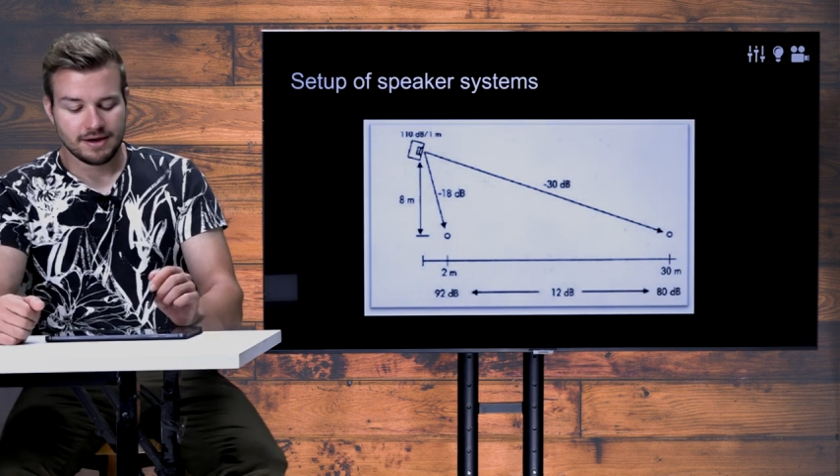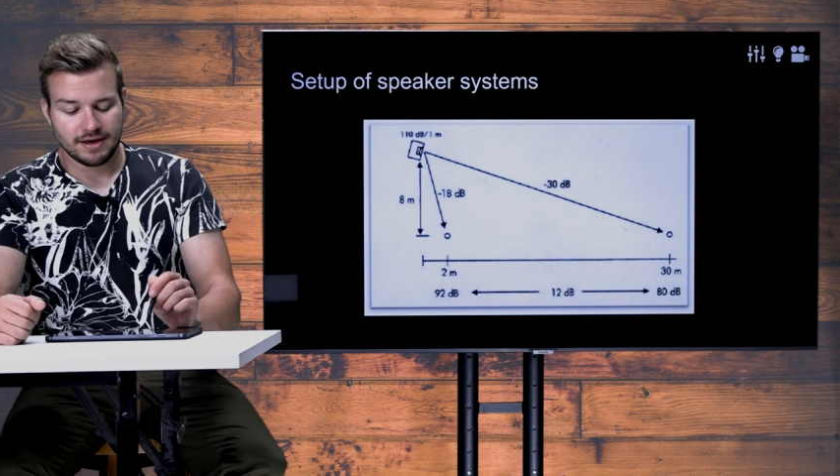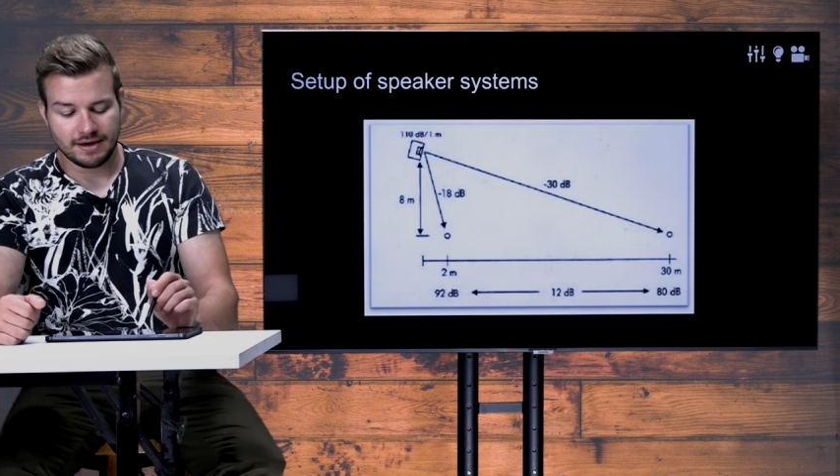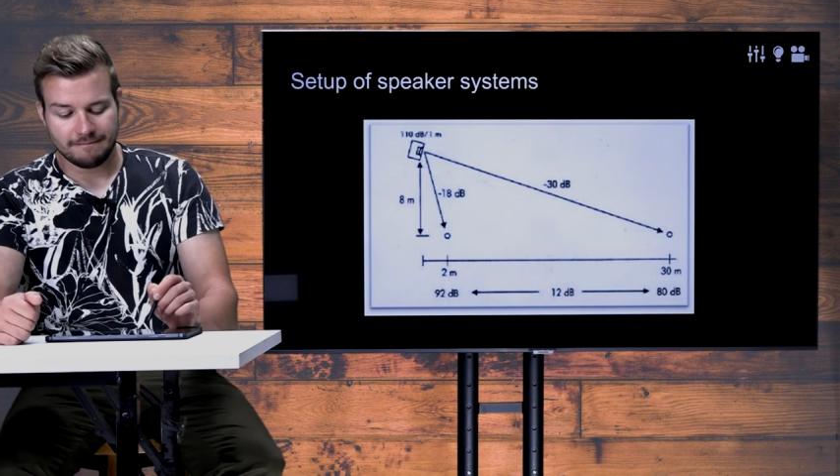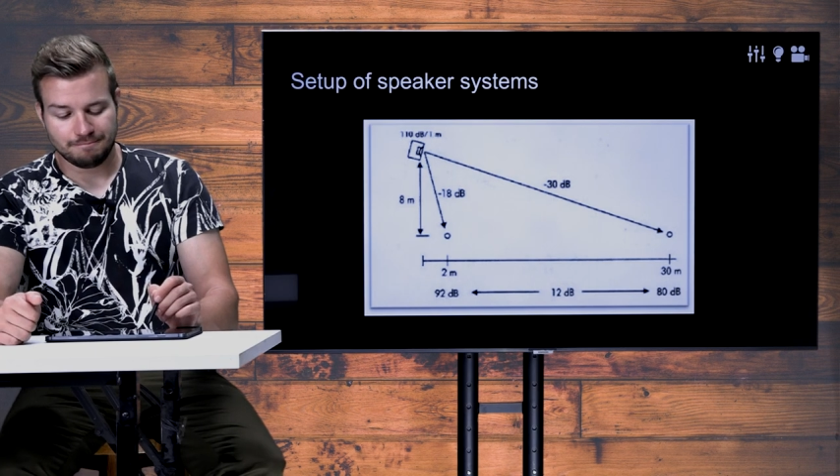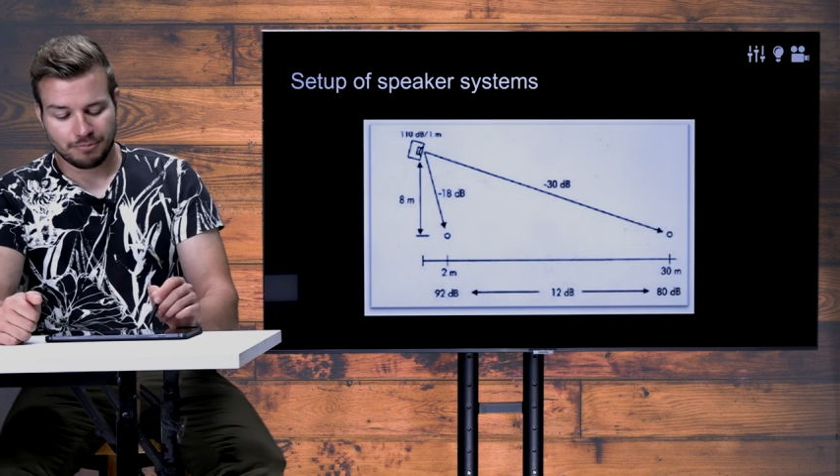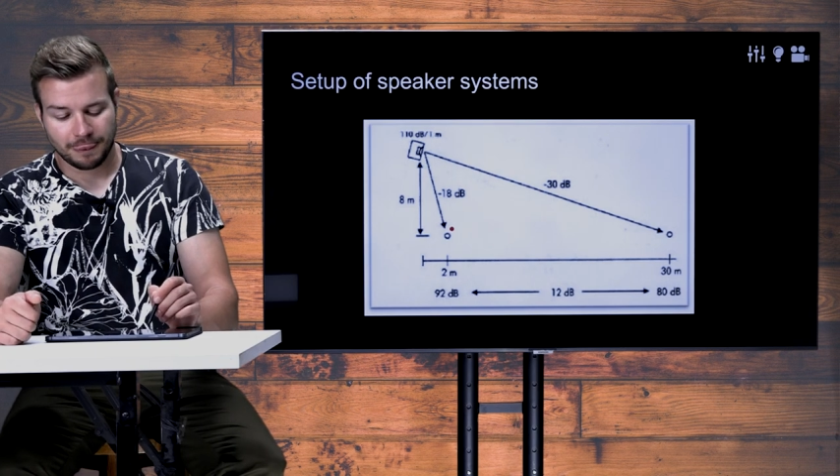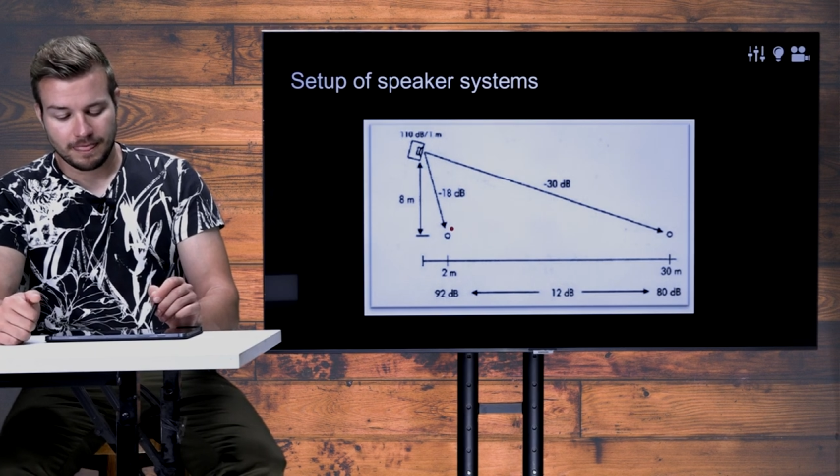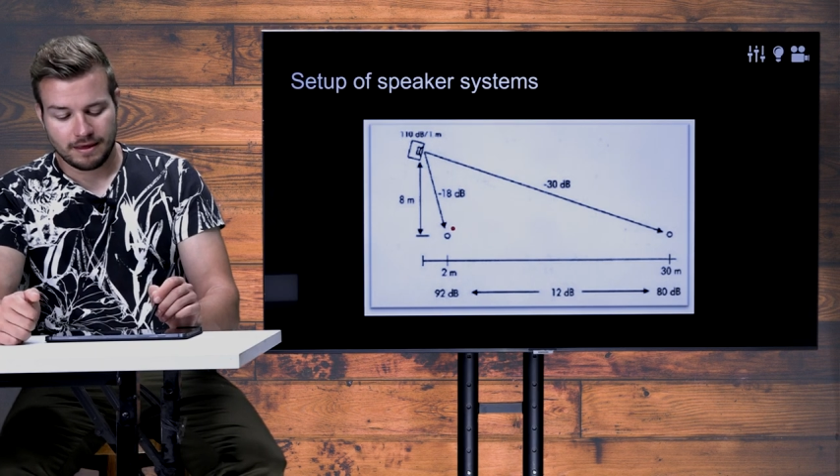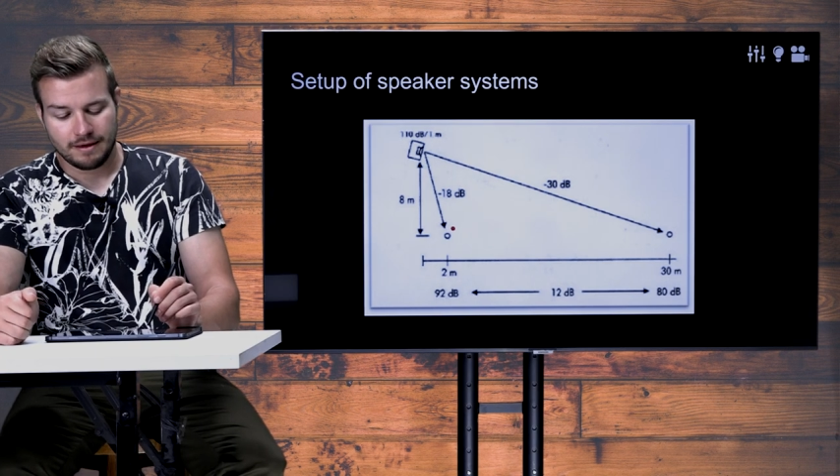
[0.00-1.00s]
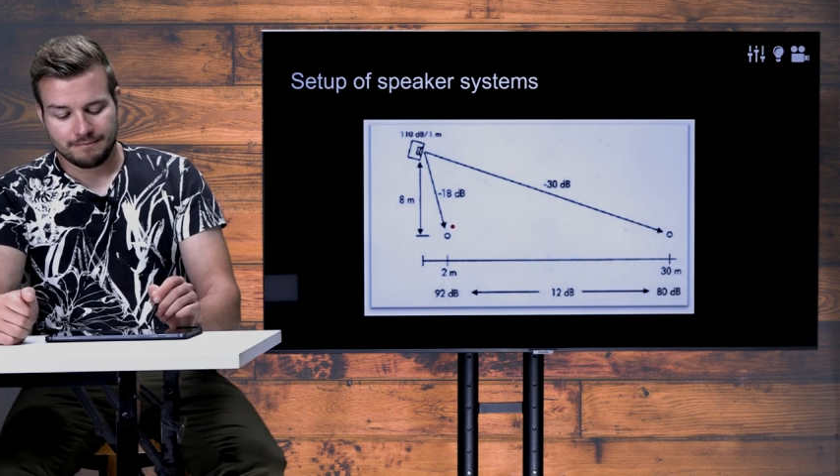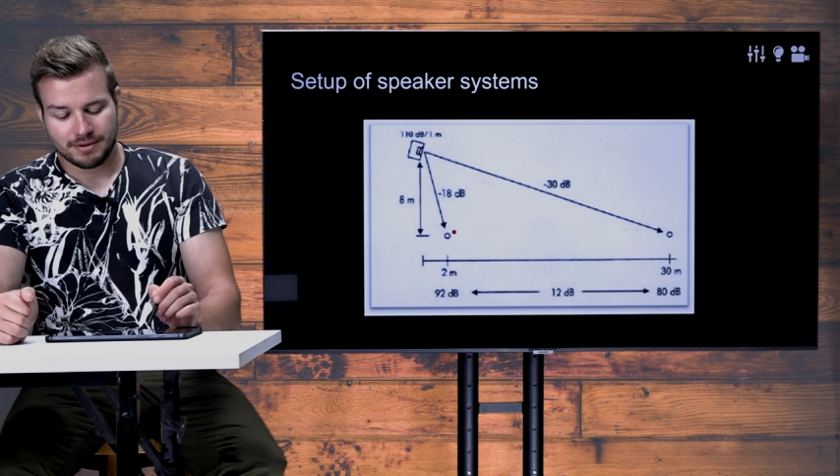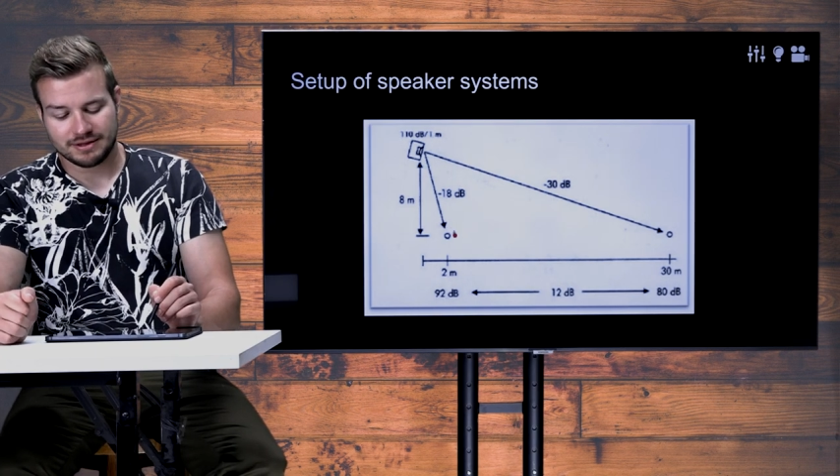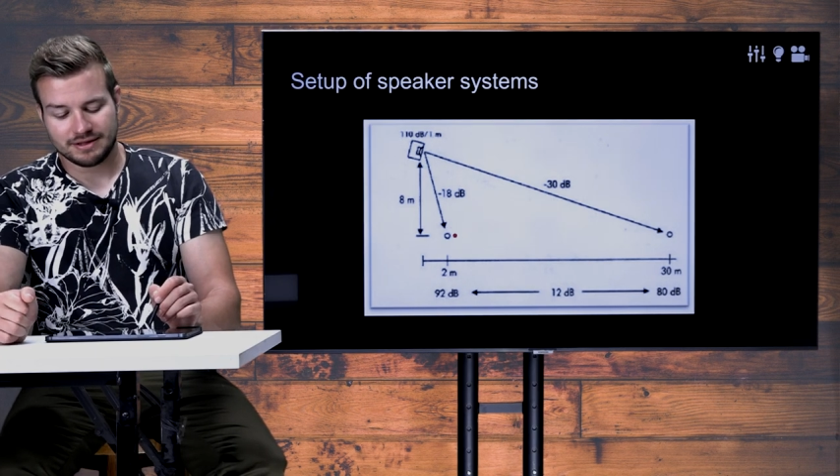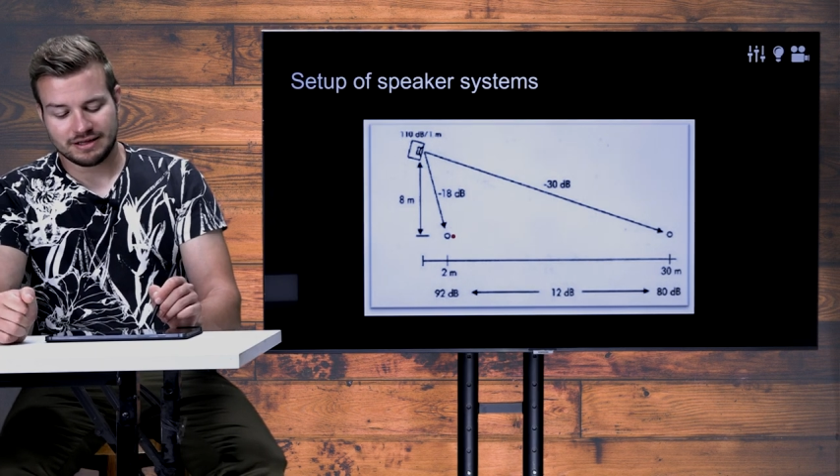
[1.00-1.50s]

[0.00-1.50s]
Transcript: Um, but the